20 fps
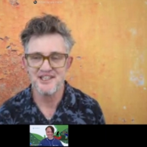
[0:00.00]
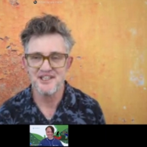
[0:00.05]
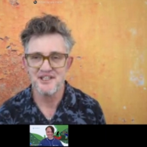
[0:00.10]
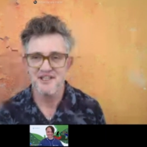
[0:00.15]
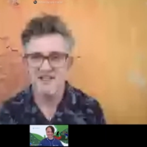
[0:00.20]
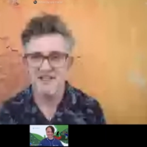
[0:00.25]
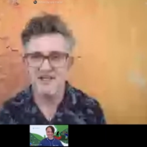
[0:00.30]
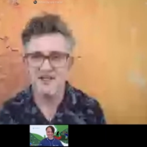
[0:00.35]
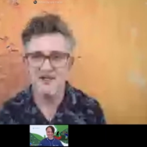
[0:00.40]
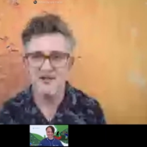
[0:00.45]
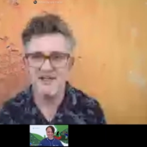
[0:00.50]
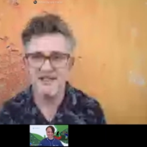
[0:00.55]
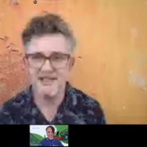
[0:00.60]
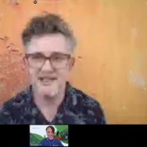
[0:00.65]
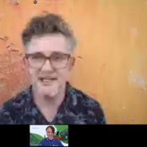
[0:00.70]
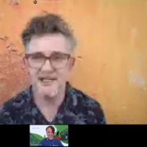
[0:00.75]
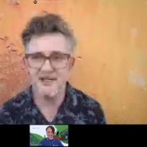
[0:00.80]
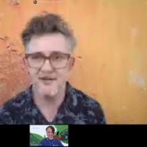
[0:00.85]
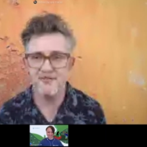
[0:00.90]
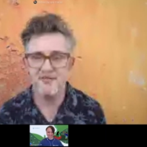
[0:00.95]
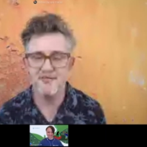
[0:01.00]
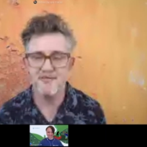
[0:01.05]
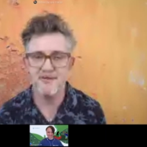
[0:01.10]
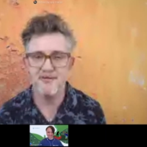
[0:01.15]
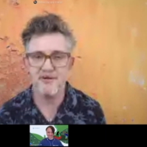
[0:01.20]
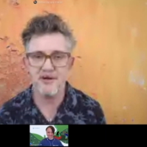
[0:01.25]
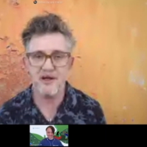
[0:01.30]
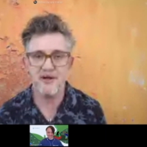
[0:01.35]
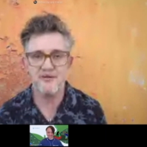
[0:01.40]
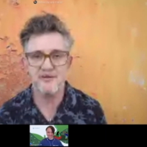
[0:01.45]
You know, it started for me when
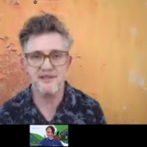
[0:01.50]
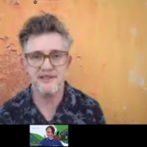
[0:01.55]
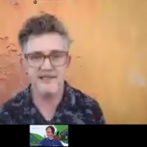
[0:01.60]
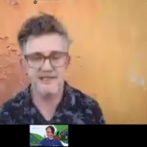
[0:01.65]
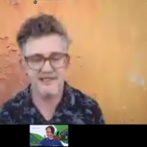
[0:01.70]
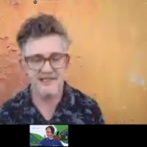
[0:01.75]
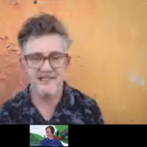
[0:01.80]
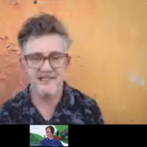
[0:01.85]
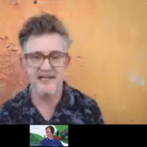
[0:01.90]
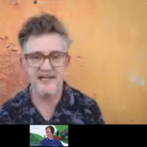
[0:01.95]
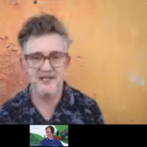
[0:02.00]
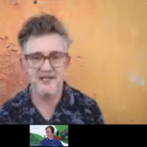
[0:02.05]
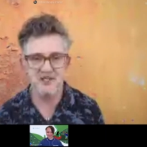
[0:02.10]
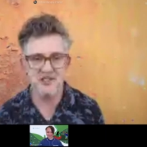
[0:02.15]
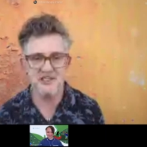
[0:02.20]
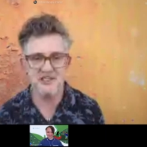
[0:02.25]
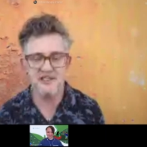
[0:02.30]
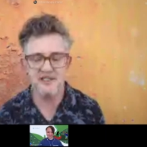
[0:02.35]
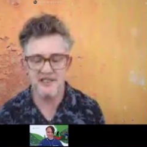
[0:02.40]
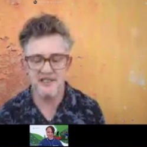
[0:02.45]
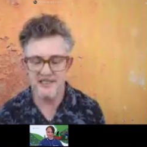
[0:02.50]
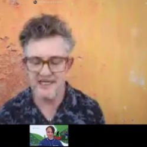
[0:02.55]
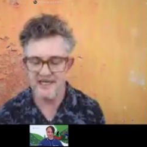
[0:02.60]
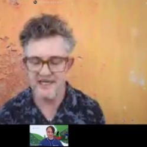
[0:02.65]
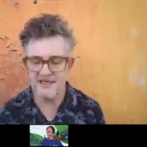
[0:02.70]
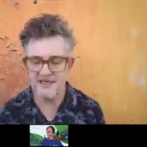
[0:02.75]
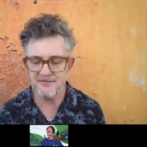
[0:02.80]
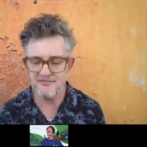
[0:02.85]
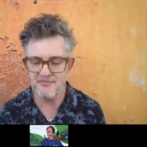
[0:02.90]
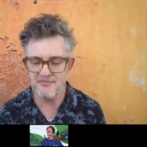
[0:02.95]
I was a teenager.
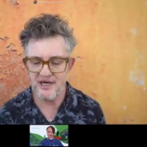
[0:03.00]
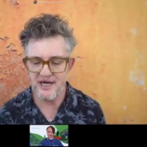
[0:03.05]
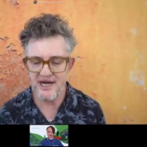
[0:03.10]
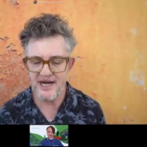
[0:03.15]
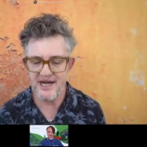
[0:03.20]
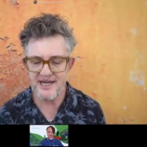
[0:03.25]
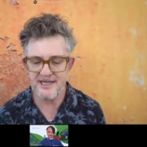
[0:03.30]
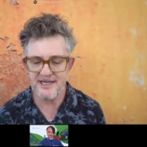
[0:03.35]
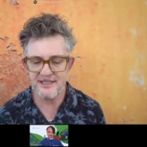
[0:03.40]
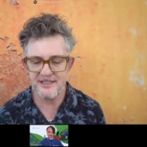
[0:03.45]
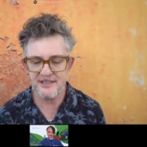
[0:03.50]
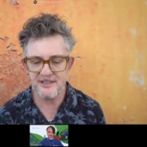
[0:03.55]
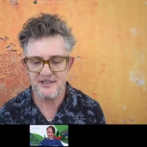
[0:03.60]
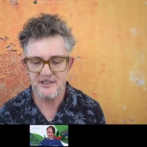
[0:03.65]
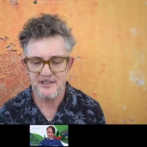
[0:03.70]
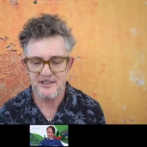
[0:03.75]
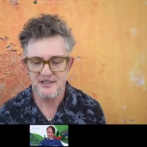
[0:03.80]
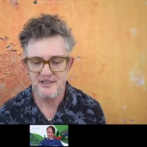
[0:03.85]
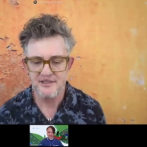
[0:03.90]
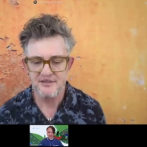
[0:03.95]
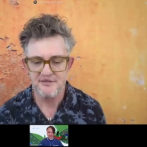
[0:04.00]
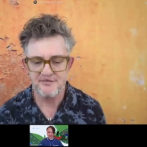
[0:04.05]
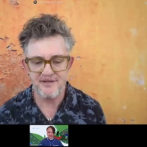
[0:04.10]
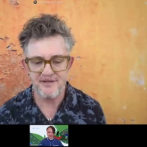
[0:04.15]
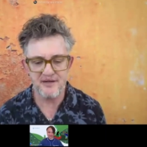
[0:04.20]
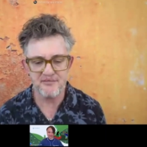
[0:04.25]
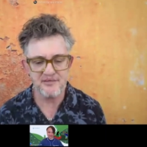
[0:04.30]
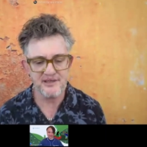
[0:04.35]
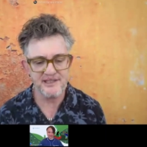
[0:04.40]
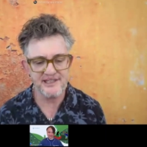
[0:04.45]
Um, I found
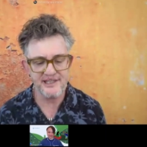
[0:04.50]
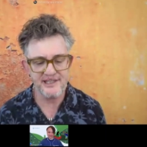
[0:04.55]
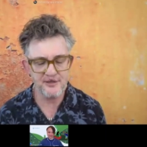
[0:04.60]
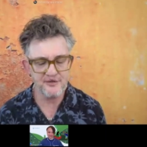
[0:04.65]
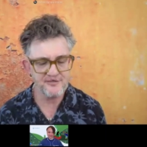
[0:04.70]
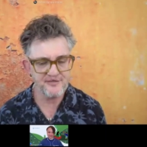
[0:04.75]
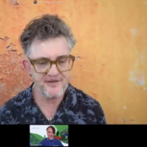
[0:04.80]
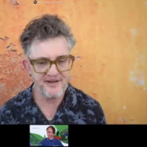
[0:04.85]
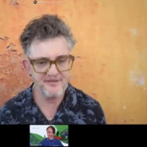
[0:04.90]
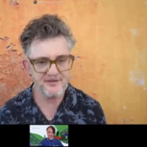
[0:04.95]
myself having